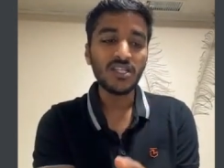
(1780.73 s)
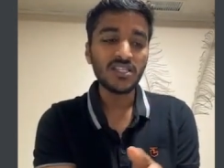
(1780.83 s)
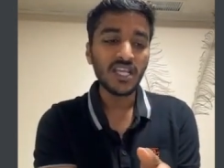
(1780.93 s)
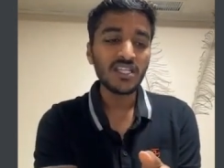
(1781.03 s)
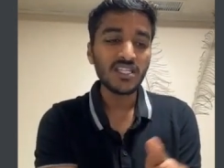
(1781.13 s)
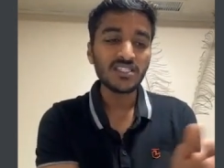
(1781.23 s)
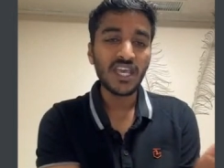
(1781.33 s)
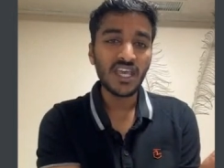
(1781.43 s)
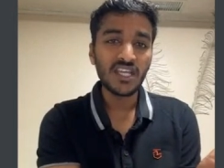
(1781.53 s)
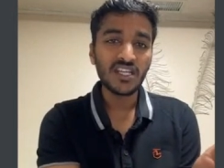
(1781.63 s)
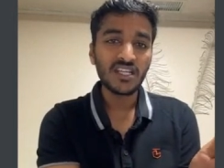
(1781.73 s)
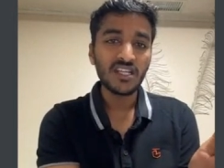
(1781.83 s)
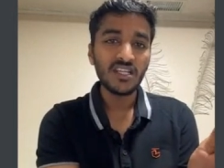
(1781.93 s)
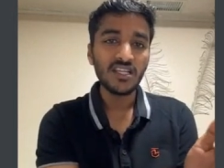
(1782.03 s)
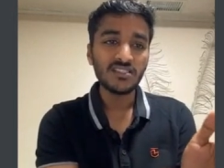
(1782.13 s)
only thing they care
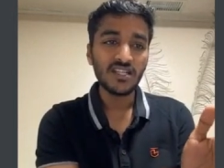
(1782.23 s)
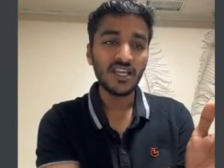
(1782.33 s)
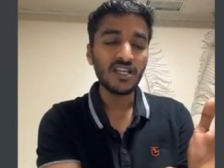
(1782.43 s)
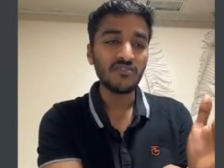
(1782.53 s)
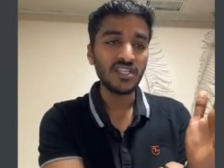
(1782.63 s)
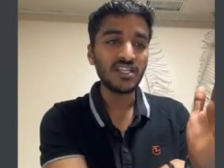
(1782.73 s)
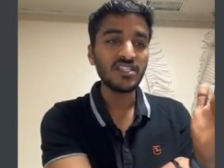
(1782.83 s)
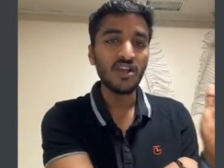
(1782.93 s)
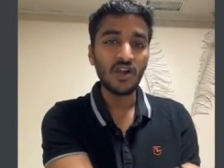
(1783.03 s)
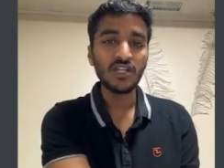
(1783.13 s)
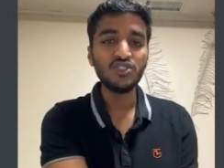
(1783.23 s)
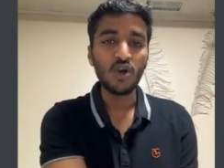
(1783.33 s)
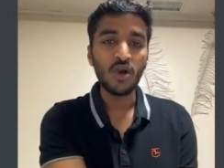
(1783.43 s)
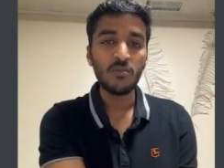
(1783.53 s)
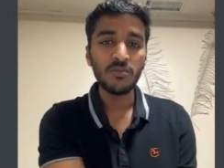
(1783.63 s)
is like whether they got a
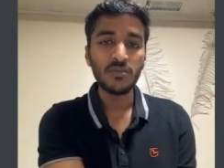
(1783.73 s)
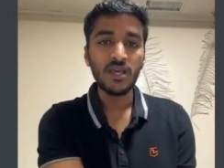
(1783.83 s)
job